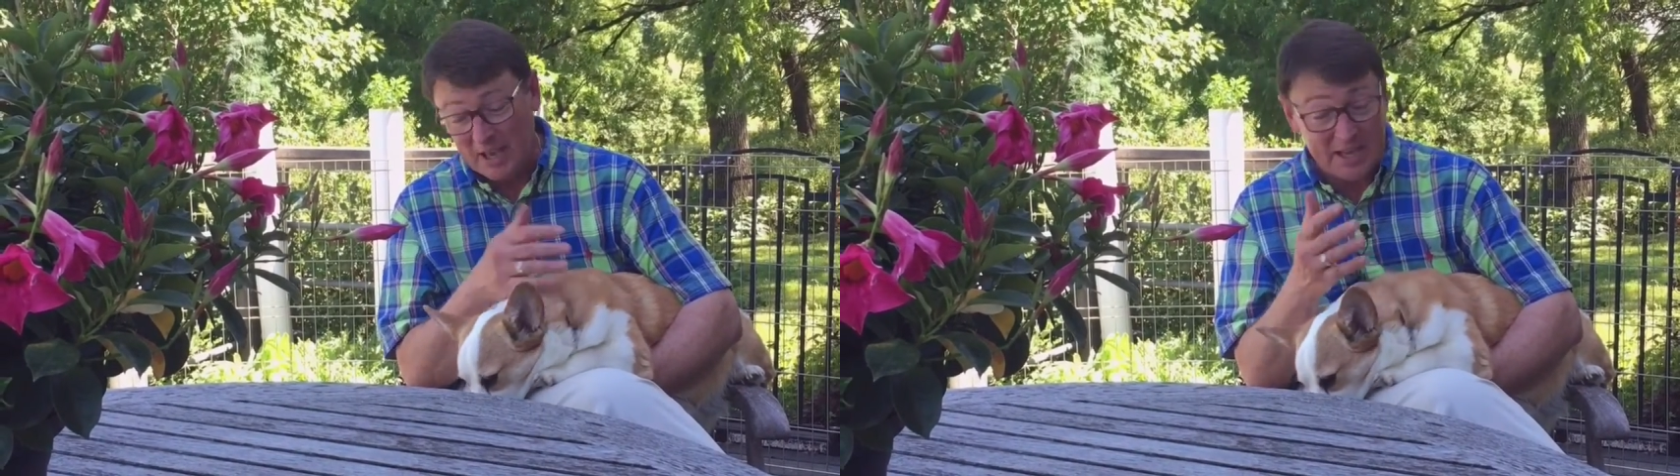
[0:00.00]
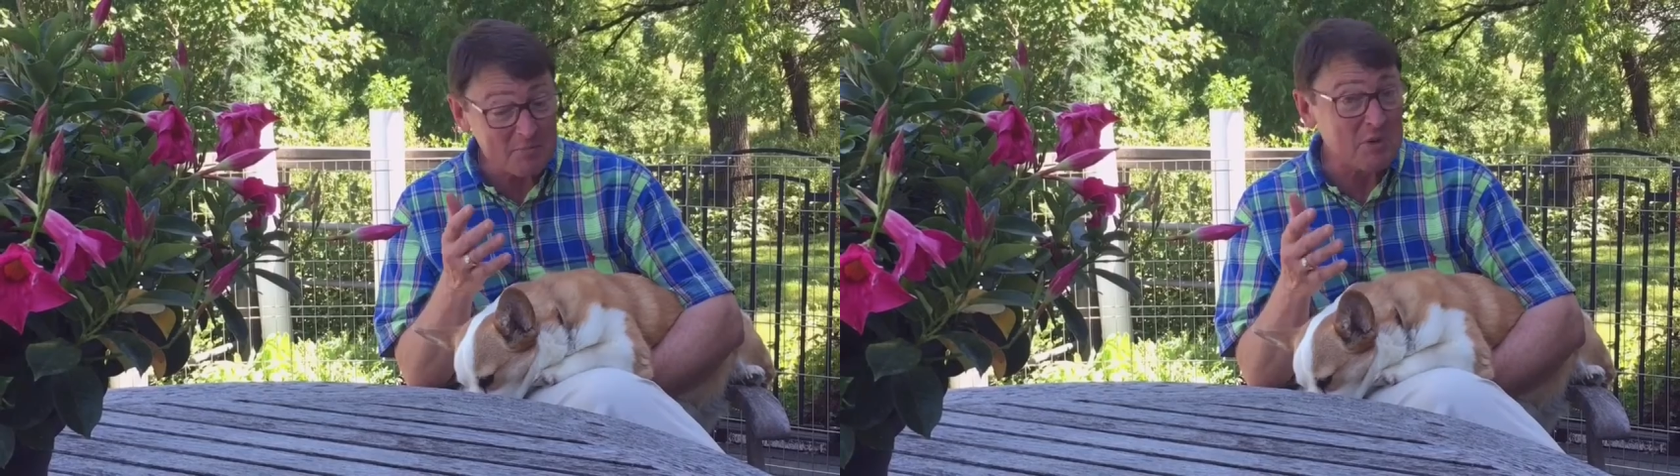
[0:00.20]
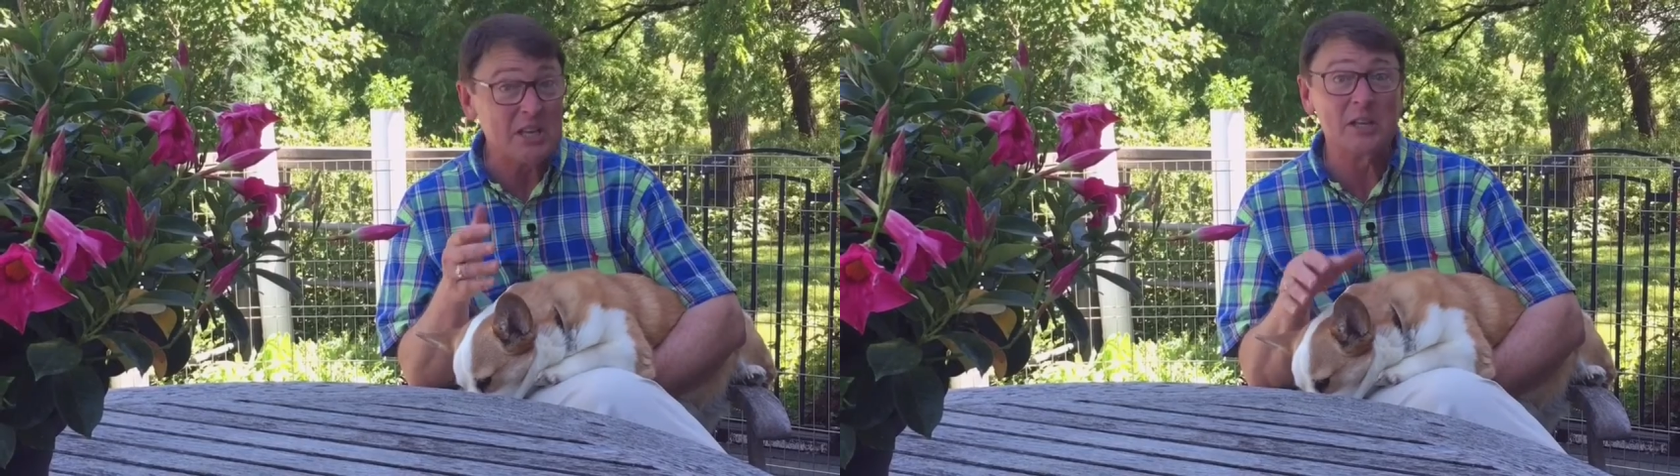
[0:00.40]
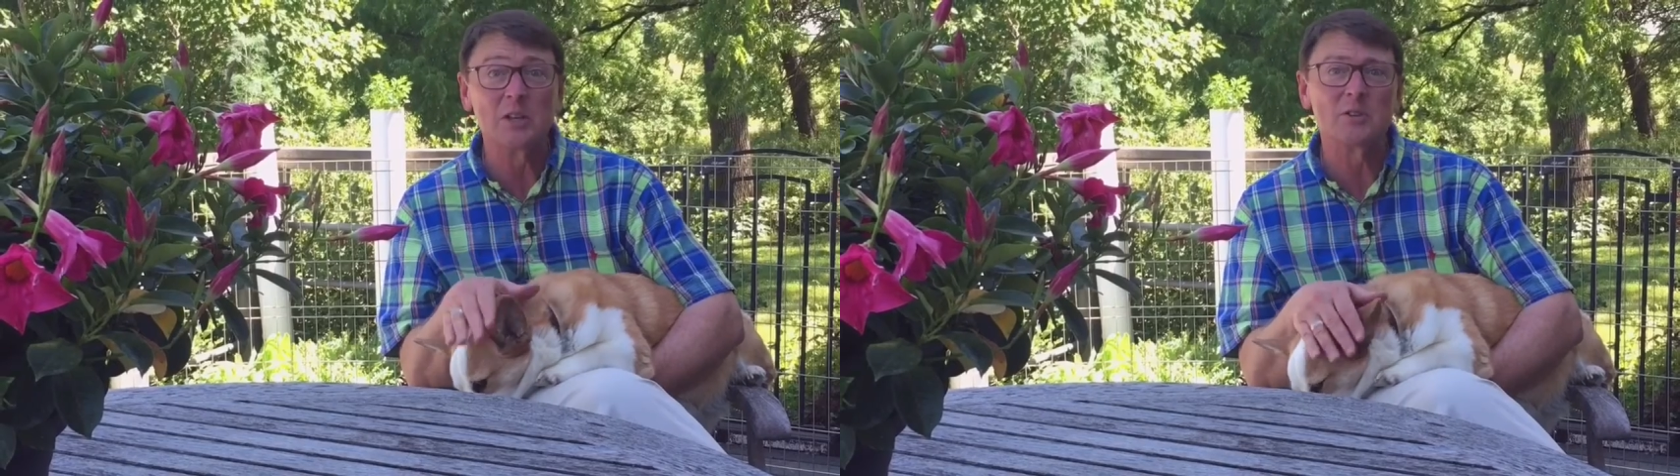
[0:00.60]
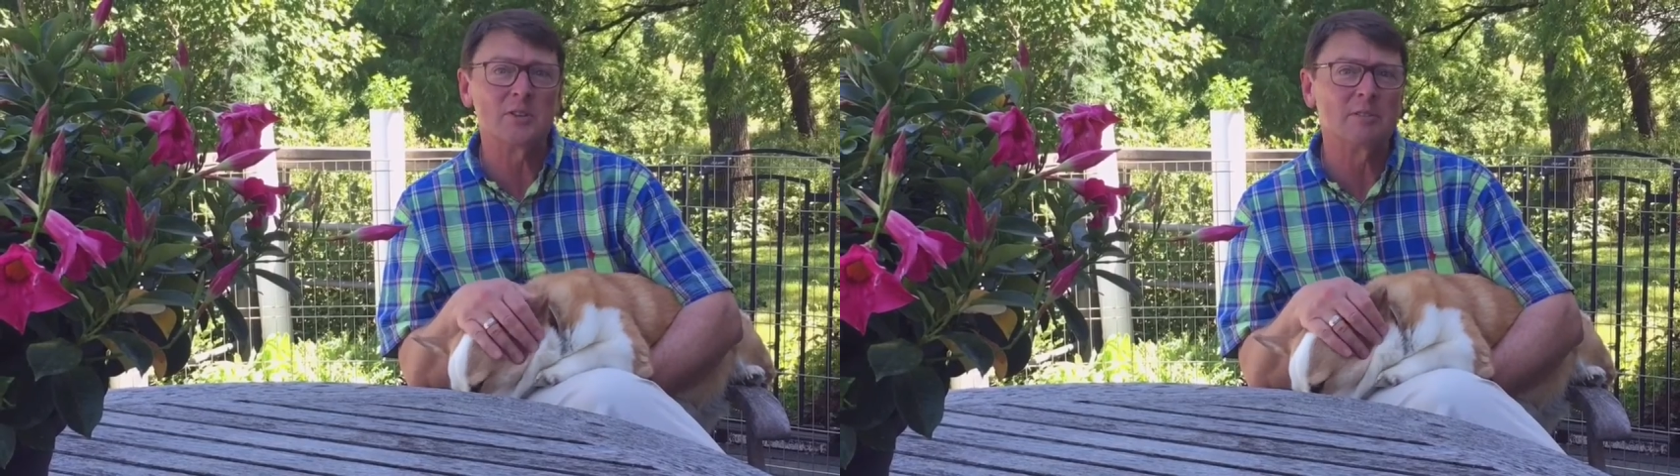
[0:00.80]
paying
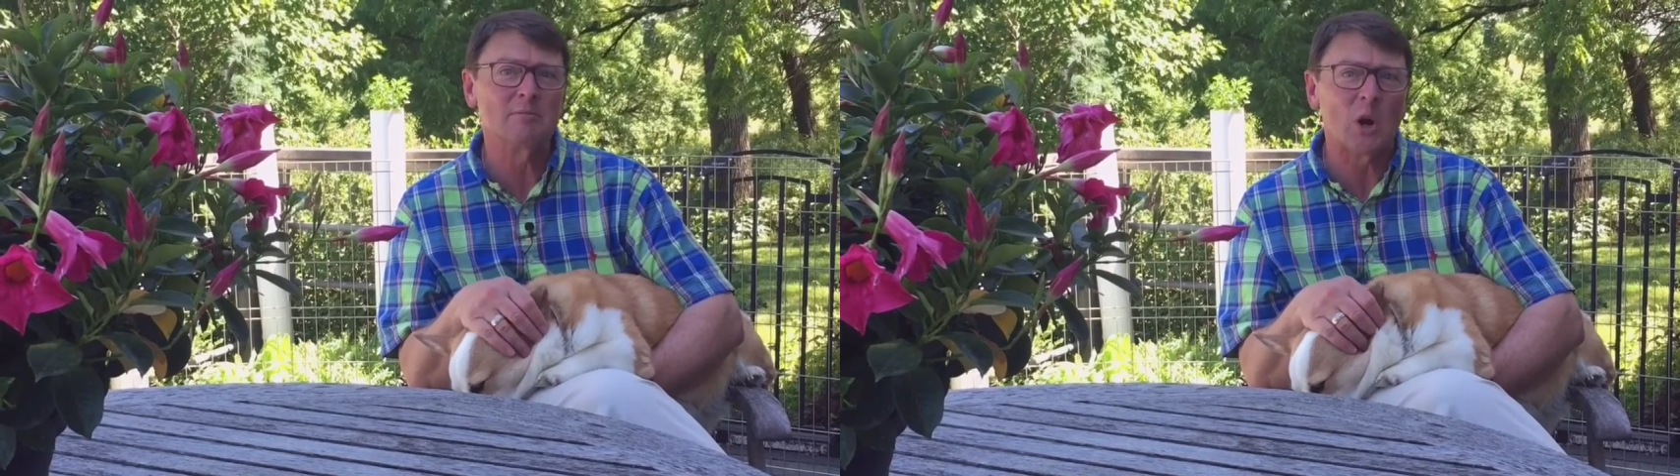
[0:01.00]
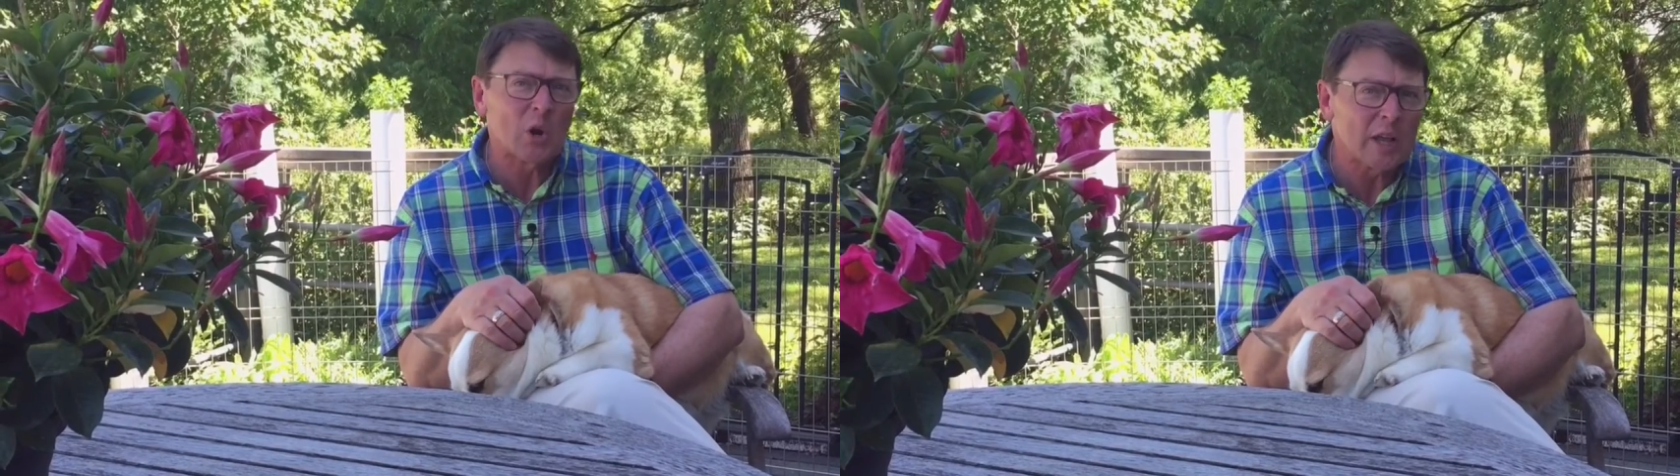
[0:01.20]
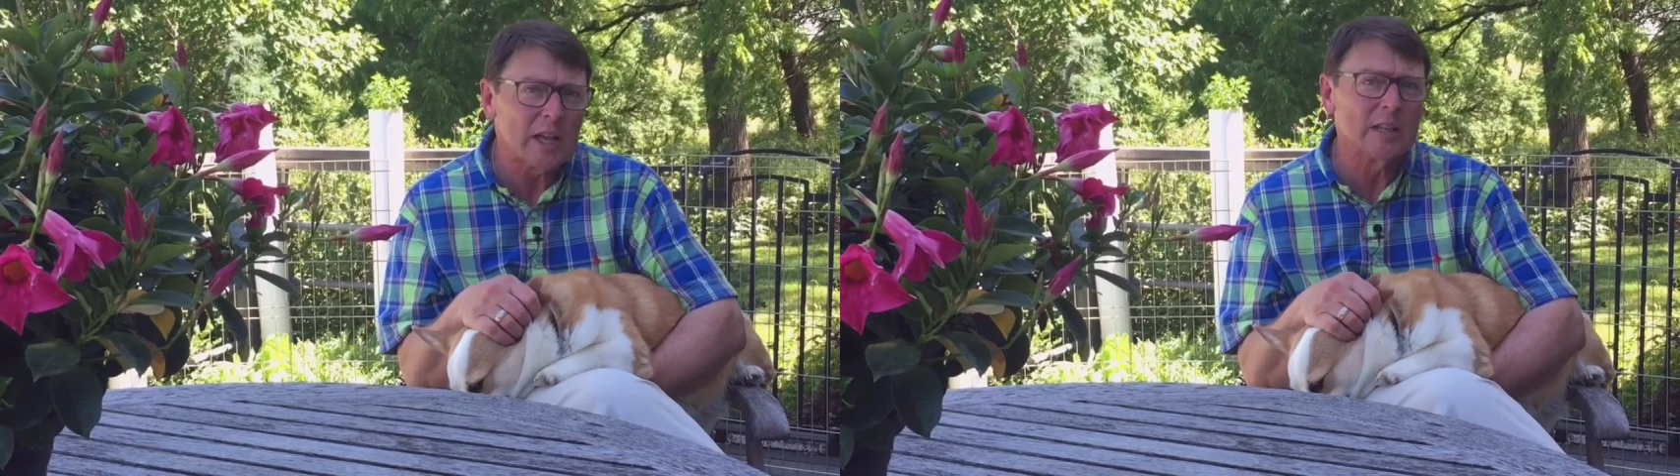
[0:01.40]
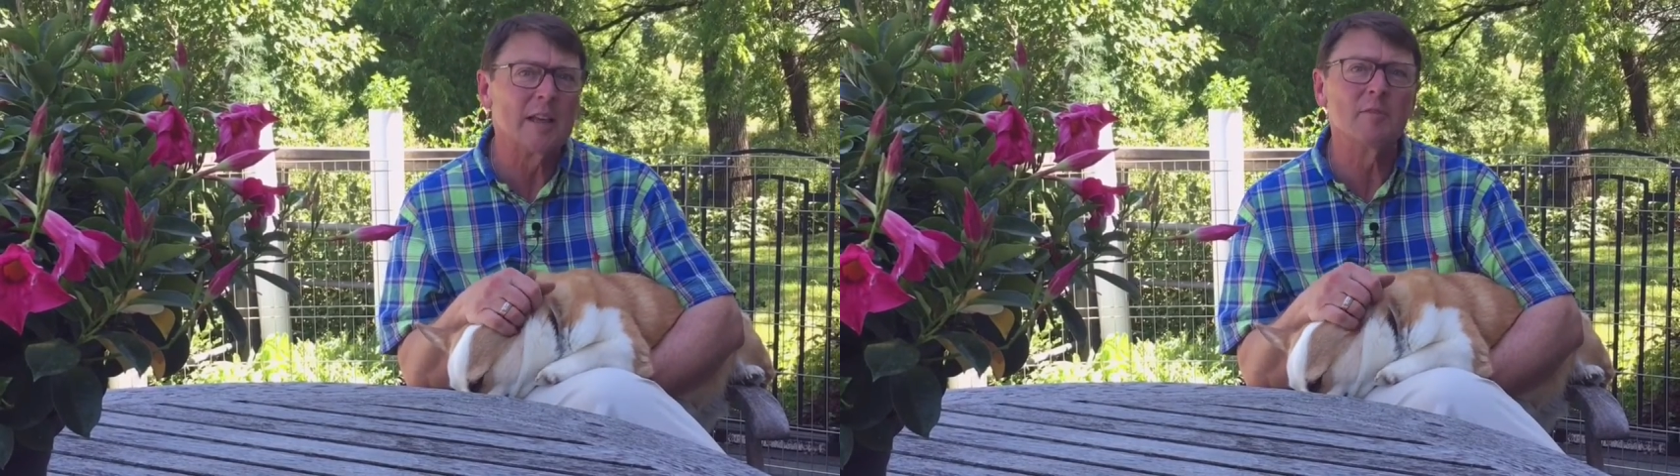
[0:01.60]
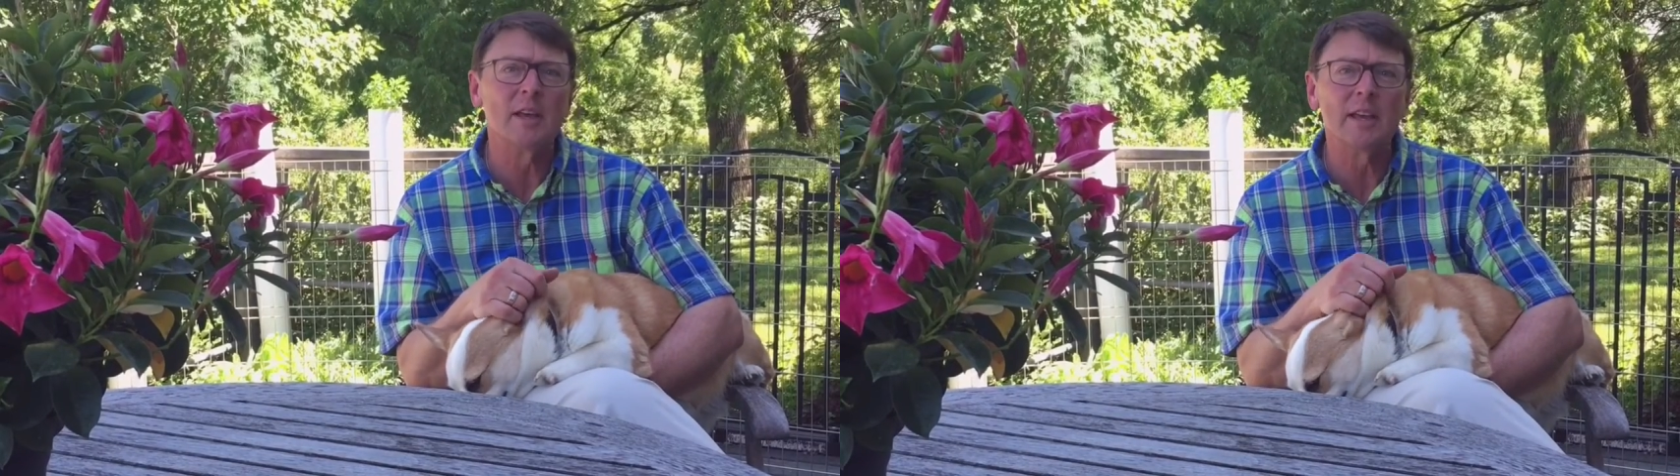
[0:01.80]
bills and earning a
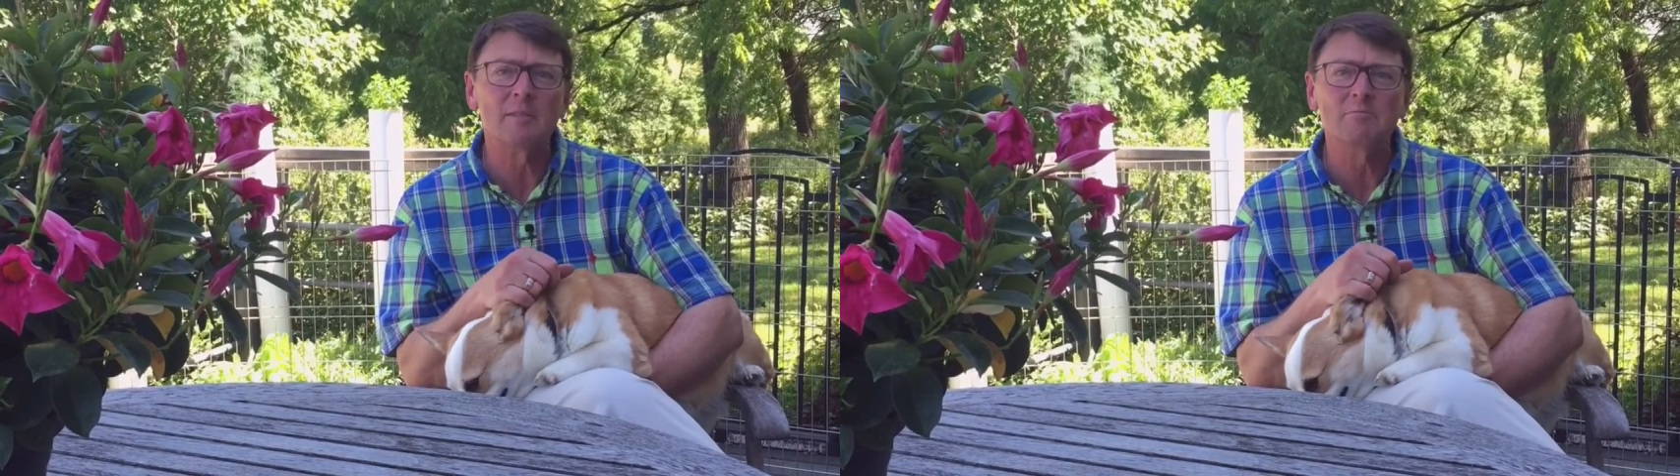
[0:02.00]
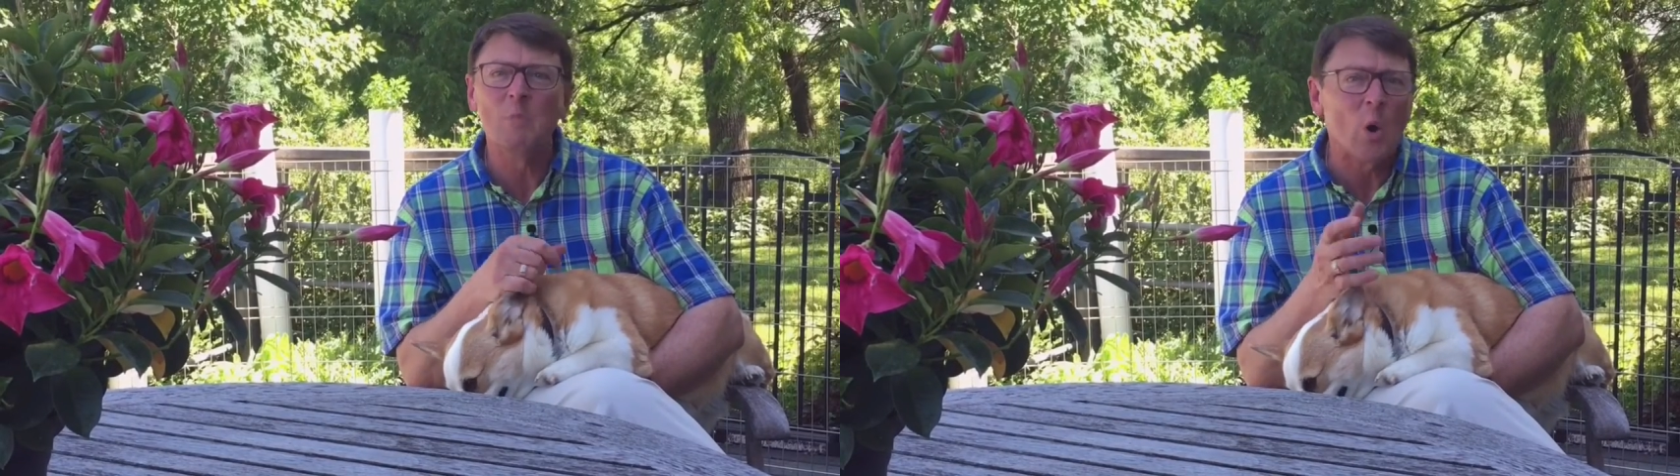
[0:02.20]
living,